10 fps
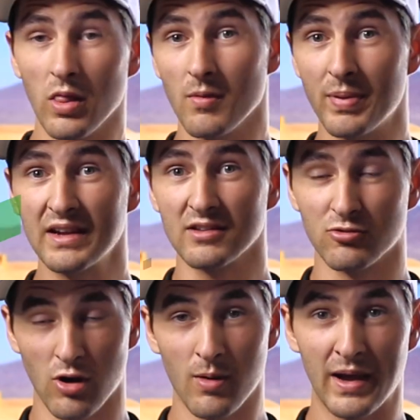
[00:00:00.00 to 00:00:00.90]
of the biggest
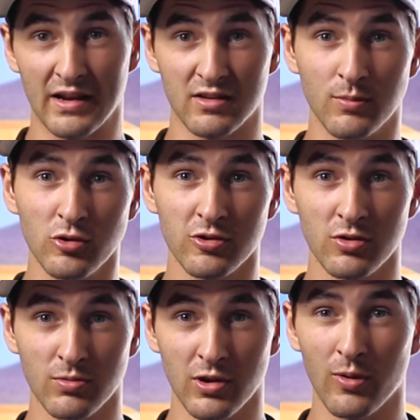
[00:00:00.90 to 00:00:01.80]
drawbacks to mousse
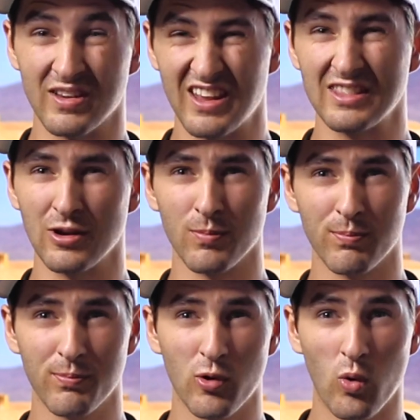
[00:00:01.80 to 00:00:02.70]
tubes though is that they're
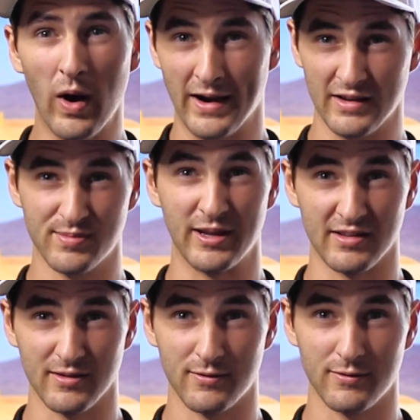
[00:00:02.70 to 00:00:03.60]
quite expensive.